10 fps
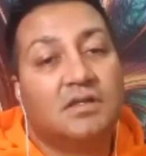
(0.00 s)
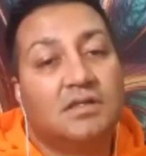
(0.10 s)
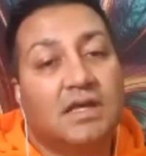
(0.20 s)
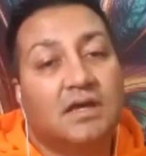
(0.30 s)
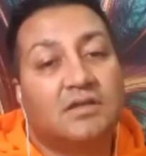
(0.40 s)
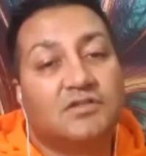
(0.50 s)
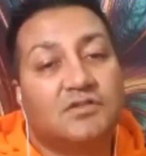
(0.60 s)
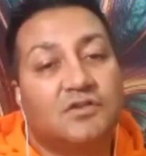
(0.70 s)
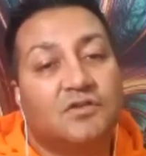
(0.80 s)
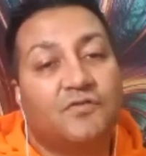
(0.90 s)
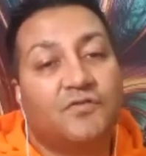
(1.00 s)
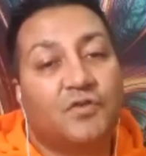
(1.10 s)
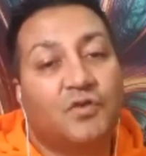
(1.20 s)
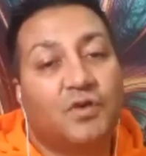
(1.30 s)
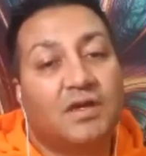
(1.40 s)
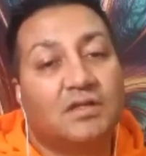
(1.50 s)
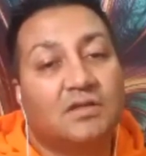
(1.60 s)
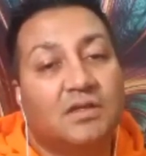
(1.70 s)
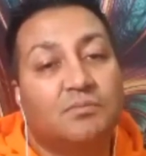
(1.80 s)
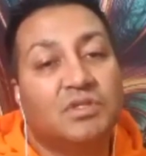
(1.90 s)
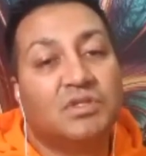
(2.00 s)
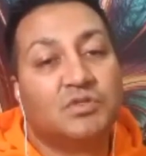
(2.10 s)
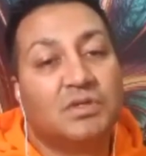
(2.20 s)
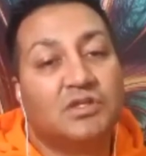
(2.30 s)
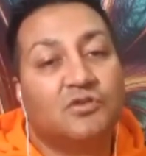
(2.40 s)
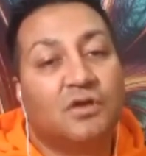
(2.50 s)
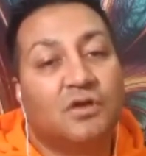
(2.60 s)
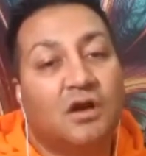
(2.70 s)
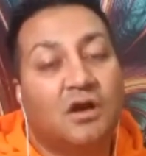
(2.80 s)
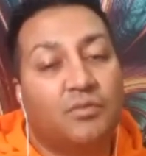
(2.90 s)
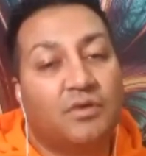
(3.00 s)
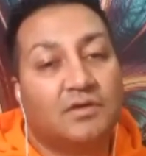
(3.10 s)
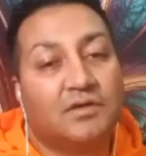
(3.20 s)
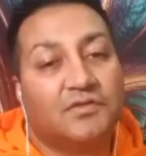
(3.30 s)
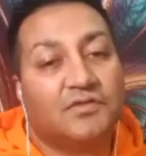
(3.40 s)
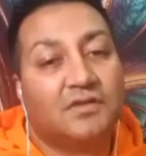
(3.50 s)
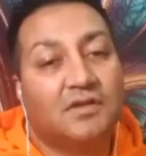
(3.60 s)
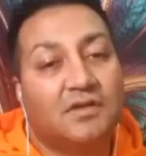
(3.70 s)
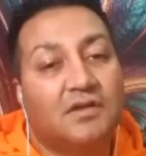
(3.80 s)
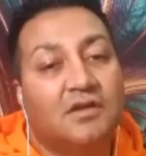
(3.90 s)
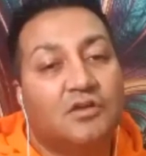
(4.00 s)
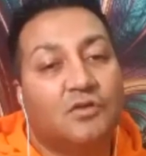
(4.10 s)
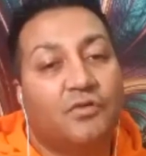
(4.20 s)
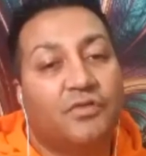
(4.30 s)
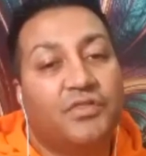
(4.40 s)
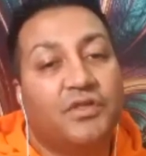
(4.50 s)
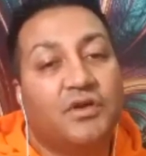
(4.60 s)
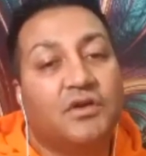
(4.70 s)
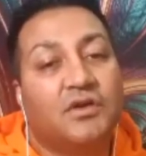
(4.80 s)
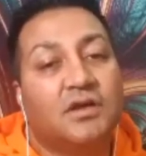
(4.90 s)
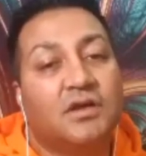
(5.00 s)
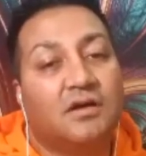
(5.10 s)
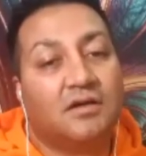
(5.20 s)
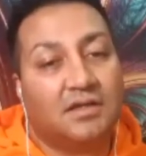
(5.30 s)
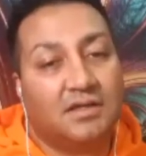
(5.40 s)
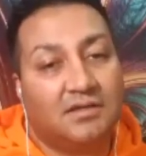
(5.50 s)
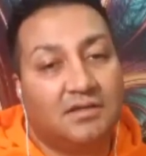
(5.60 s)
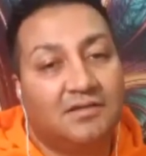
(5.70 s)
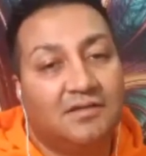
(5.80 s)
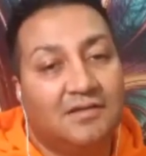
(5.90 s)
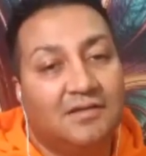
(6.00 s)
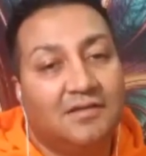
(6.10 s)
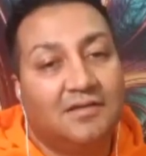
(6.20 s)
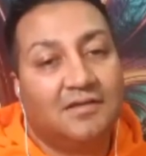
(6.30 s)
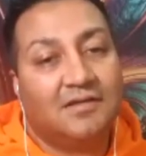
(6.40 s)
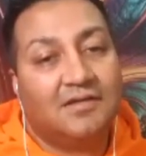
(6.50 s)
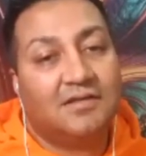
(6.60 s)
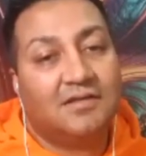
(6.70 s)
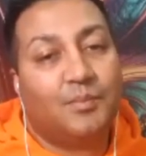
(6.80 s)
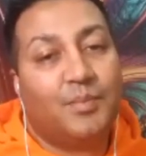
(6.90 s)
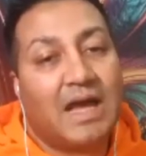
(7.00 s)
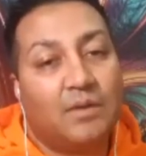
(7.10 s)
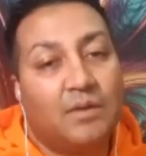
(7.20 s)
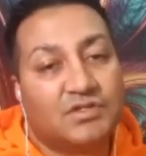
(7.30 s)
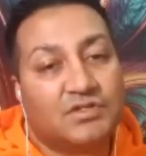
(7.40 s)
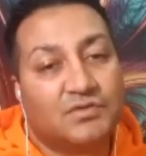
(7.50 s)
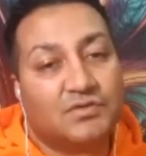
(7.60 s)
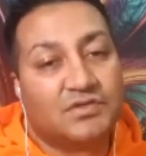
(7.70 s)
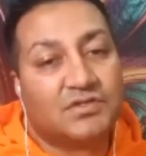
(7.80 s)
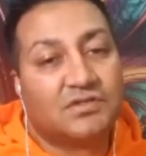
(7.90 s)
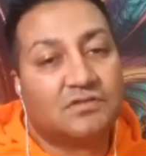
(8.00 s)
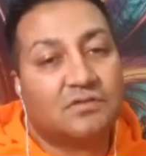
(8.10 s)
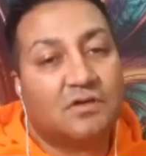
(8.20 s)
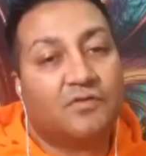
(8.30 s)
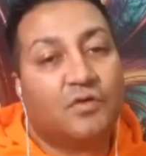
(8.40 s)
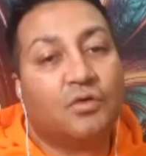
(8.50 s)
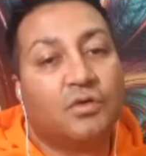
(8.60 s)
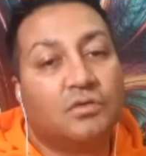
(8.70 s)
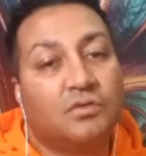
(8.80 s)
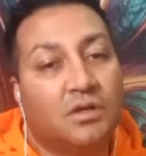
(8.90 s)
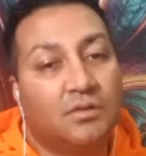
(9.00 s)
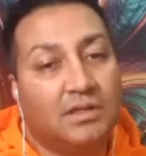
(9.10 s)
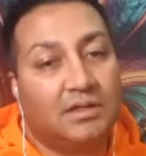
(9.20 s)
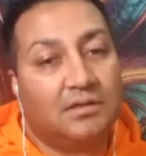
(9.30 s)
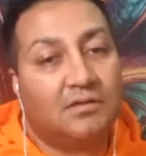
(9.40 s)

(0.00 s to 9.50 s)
down into your forehead, in between your eyebrows, your third eye, the power source of all your knowing,